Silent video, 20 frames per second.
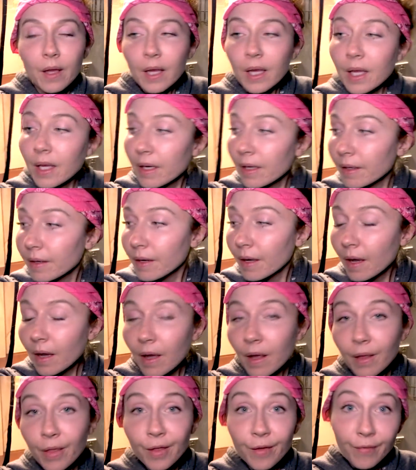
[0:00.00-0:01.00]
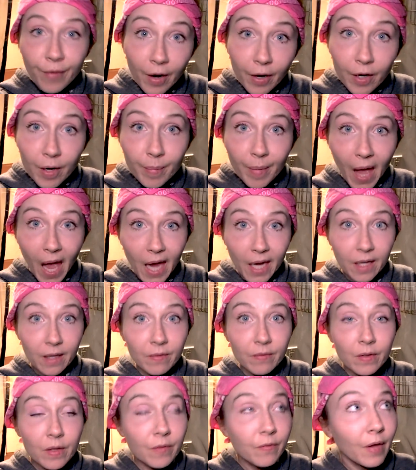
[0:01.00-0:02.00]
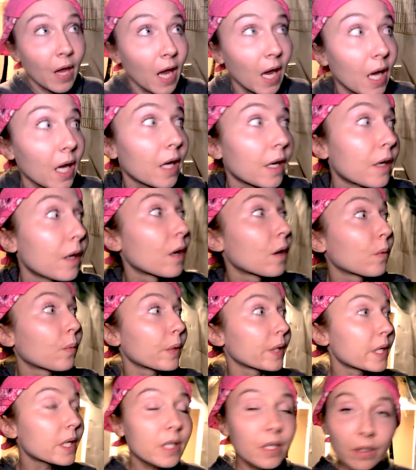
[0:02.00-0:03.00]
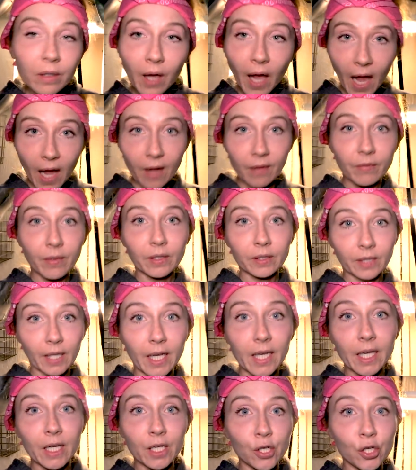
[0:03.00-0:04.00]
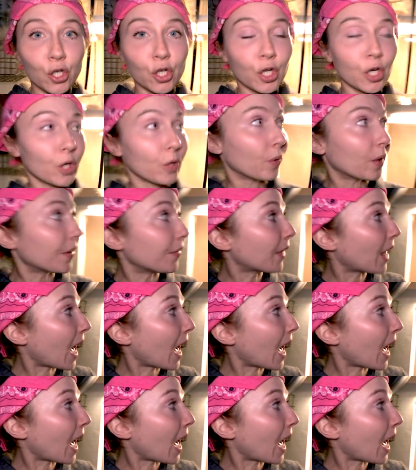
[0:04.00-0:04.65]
In the very back of the van, we still have a light issue in